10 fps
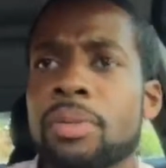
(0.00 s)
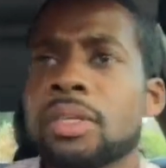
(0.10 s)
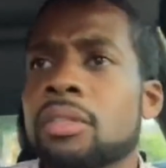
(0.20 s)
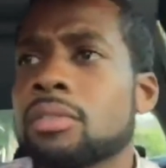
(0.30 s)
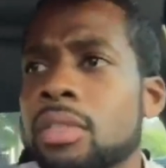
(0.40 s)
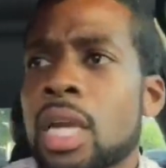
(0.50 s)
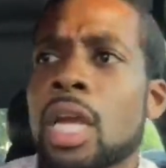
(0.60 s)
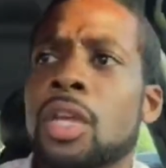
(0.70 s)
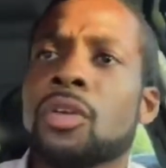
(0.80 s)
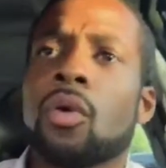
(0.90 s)
build
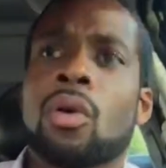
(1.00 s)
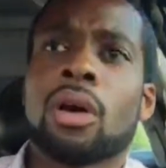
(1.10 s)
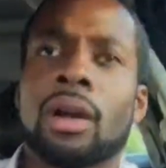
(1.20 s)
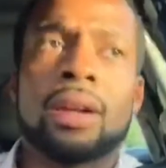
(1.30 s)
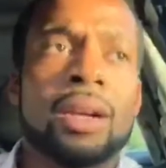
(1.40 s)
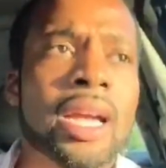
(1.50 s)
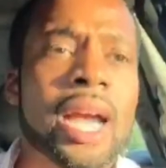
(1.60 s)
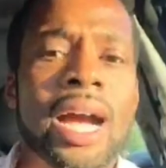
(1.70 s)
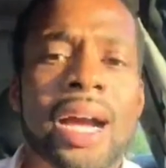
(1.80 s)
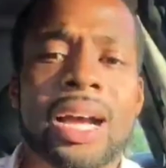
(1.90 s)
your
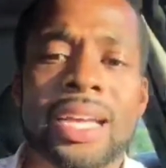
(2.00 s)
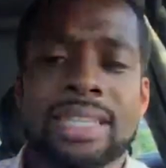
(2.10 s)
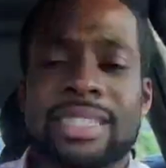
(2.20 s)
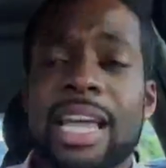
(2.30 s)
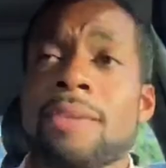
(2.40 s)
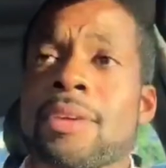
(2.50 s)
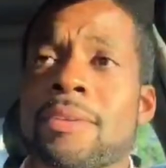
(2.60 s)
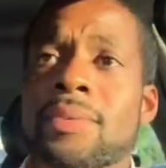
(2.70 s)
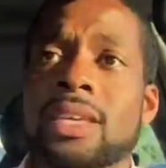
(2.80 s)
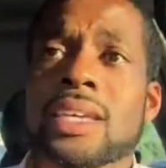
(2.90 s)

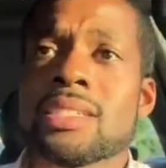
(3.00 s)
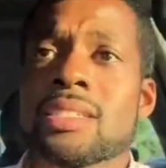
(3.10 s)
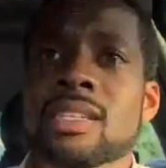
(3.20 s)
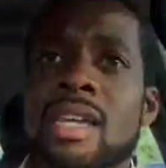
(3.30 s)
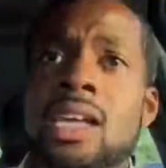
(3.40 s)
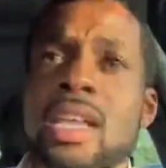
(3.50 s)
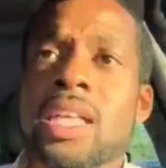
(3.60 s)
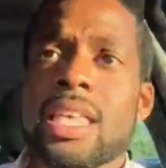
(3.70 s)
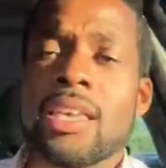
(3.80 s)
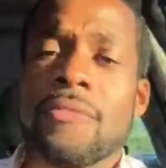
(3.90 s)
excitement, because
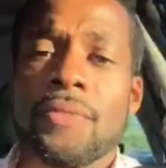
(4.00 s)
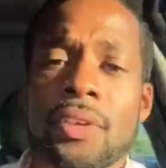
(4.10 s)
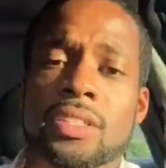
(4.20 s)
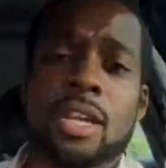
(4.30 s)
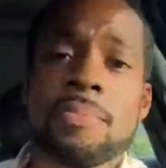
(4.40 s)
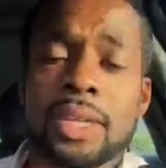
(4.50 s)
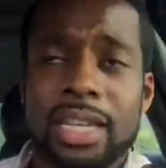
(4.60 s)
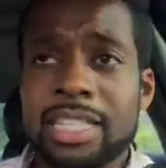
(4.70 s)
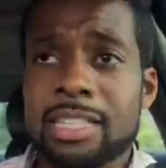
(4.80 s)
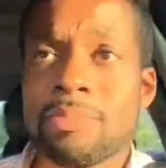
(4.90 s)
if something
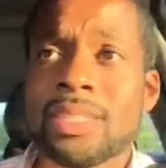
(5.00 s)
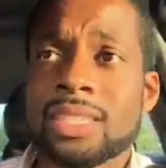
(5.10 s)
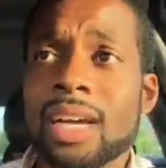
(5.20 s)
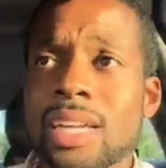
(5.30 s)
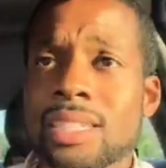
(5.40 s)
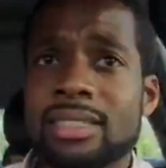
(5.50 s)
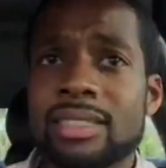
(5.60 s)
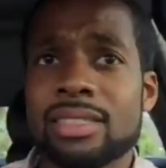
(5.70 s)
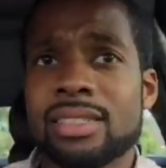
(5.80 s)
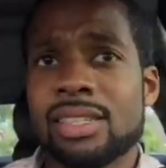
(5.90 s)
needs to be
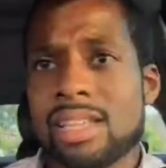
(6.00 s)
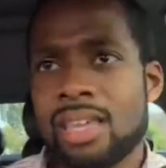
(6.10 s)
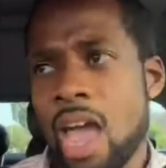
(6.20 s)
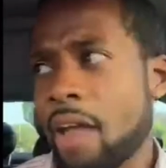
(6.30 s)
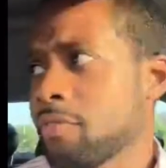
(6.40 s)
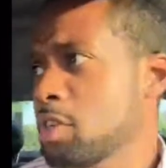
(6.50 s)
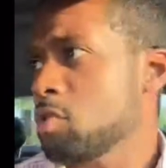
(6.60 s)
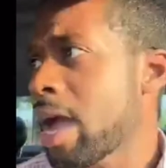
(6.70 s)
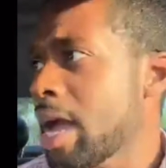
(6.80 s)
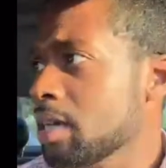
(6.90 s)
done, after
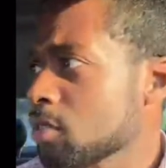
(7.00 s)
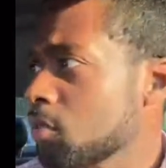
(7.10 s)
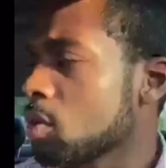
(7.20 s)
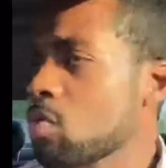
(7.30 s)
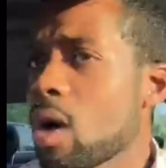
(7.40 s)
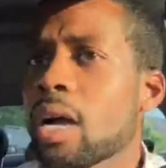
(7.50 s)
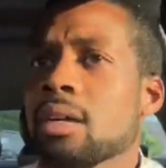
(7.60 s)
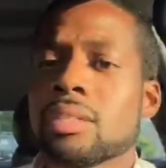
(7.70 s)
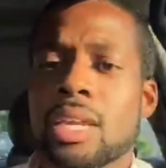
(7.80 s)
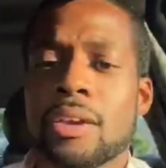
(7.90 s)
you ask for a
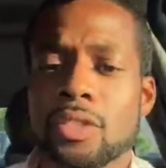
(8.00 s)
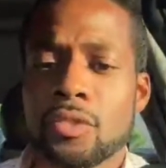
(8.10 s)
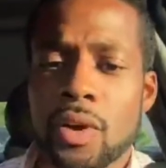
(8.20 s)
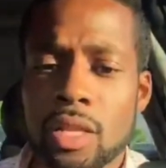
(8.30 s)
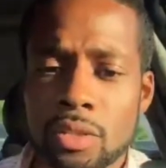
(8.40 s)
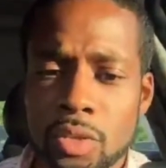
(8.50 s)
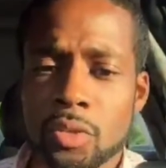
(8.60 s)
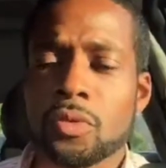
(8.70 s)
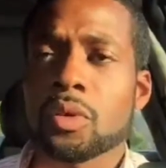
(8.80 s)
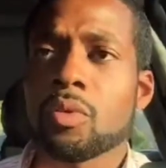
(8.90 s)
while, and after you follow
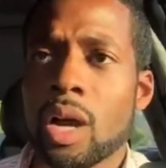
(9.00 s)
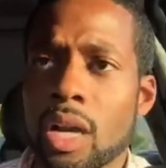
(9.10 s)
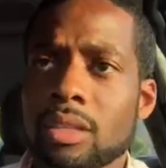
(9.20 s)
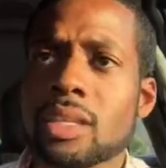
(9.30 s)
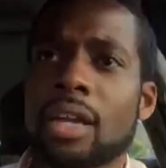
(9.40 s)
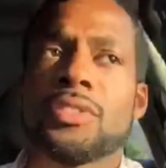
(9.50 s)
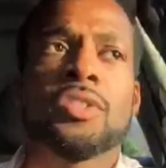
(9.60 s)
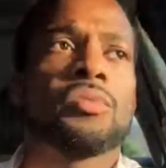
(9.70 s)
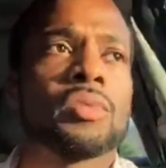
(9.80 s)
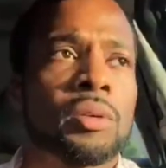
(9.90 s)
through for a while, and after
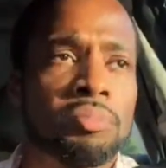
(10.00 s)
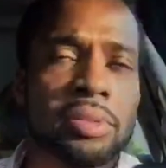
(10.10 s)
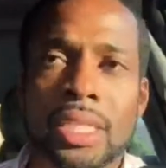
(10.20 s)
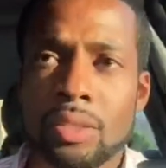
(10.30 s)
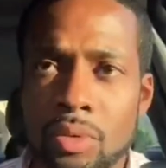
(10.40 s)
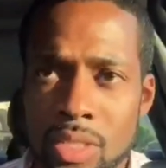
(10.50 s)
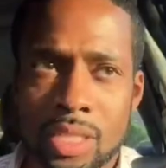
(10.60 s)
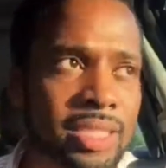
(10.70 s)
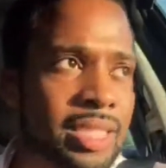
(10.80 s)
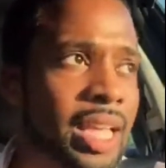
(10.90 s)
you complete with
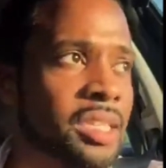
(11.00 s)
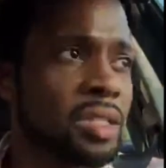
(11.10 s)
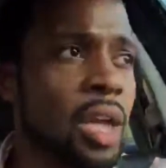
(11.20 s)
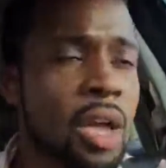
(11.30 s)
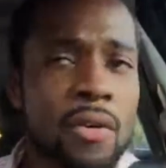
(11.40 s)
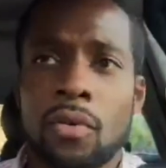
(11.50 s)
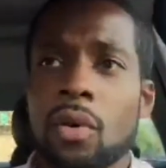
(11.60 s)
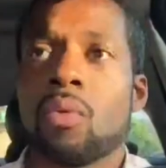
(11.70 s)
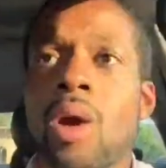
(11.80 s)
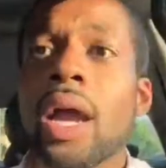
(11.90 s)
success
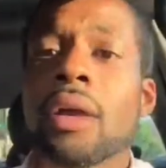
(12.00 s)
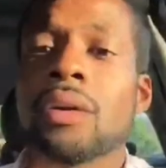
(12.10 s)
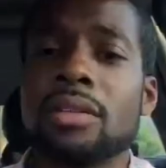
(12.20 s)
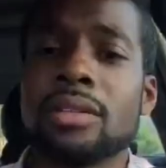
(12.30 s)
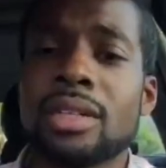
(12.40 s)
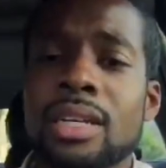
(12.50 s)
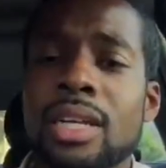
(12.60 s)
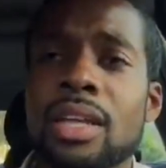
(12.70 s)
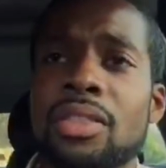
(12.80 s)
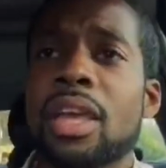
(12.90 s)
for a while,
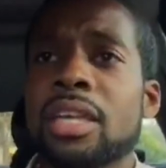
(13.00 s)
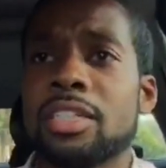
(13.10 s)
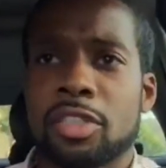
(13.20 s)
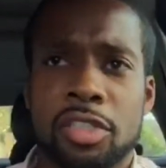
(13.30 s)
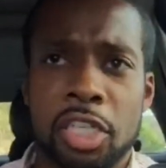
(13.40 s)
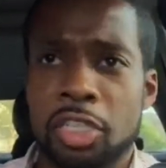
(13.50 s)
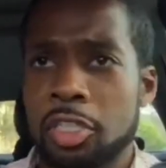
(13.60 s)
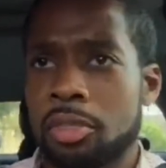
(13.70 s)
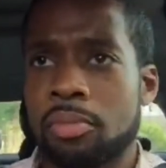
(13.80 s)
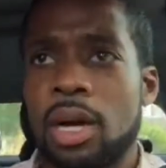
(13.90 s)
then your
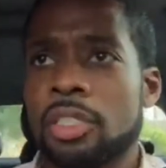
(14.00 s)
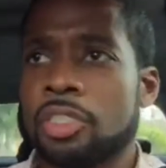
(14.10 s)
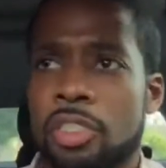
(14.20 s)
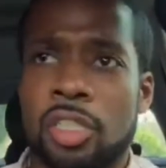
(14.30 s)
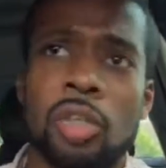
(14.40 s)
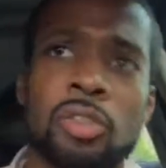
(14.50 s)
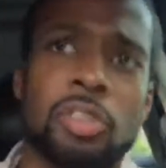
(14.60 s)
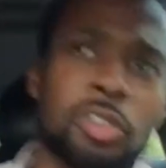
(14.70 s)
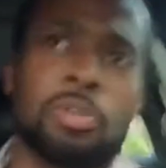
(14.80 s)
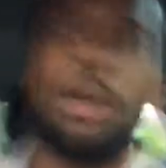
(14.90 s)
teacher, your boss, your coach,
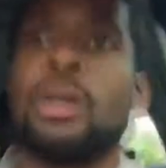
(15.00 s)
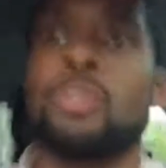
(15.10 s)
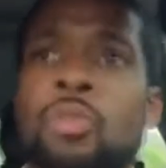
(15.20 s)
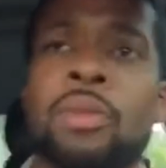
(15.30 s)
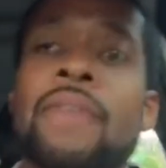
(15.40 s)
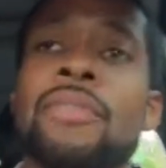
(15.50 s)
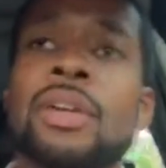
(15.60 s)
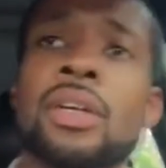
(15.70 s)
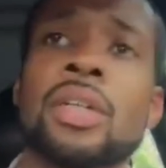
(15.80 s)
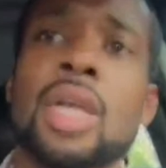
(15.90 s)
your spouse,
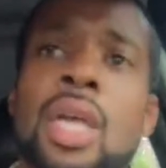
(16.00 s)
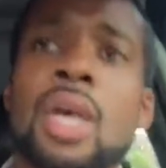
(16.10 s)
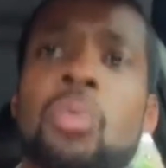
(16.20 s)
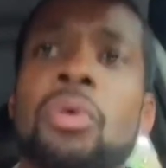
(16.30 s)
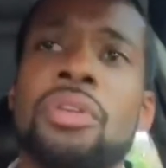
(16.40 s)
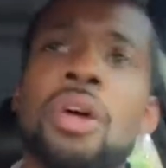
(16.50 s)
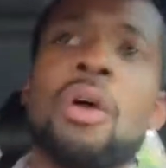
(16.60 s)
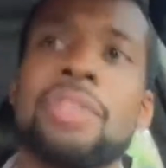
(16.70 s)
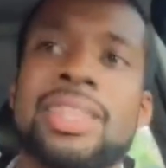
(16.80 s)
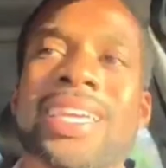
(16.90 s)
whomever, will
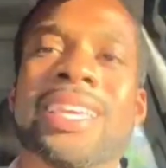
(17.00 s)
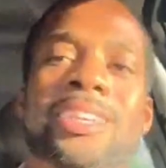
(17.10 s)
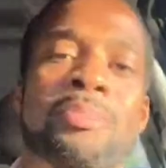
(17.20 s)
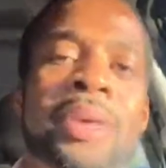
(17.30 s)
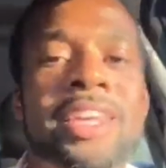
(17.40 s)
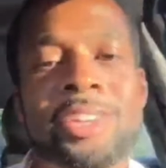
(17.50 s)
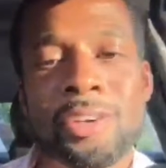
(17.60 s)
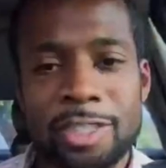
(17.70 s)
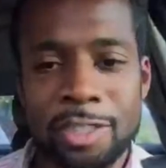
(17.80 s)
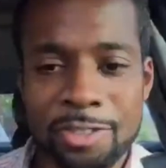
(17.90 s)
know that they can depend
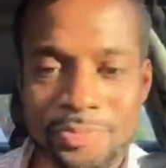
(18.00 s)
on